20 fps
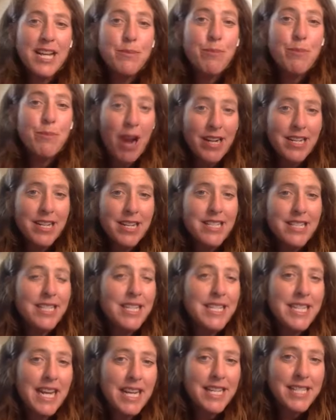takes practice and
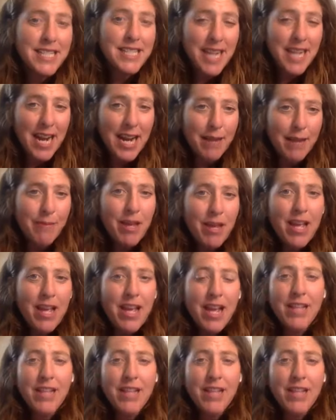it takes time.